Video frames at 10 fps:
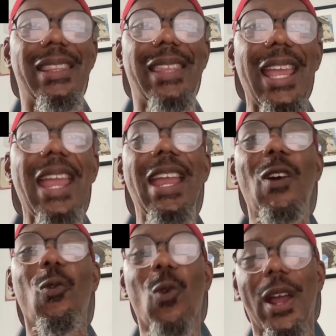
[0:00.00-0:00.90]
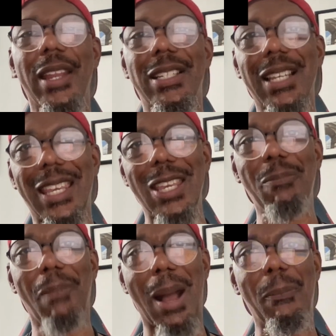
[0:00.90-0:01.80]
they wanted to
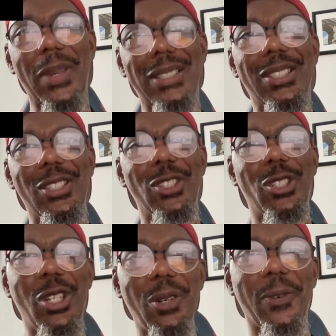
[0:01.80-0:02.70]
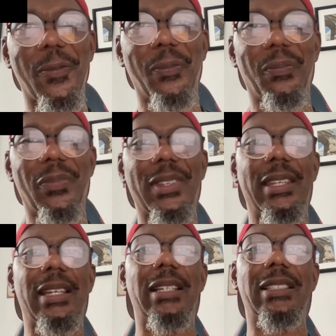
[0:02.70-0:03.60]
keep my business too.
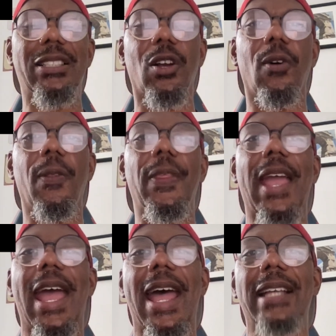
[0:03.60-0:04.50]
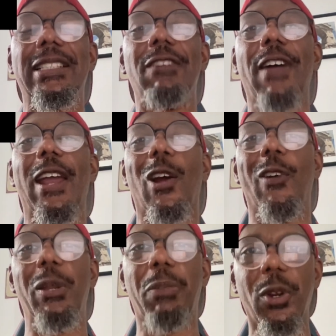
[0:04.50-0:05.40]
So they asked if I had
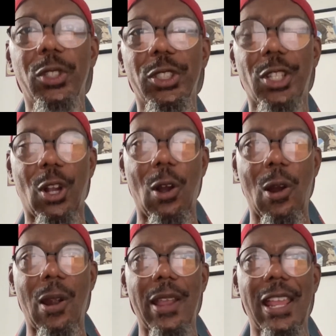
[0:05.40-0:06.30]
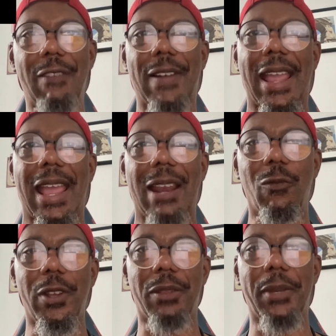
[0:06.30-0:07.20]
already purchased the car and if I had
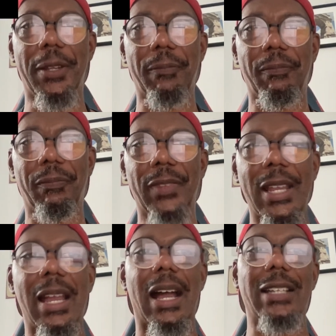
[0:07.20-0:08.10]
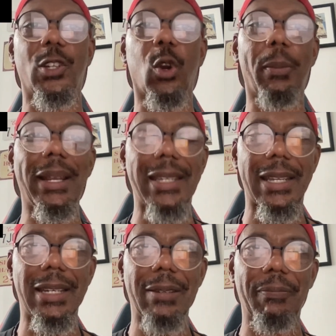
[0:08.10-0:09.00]
it with me. I told them I
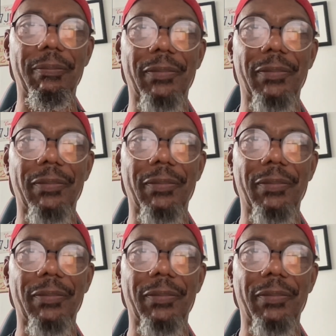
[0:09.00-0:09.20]
did.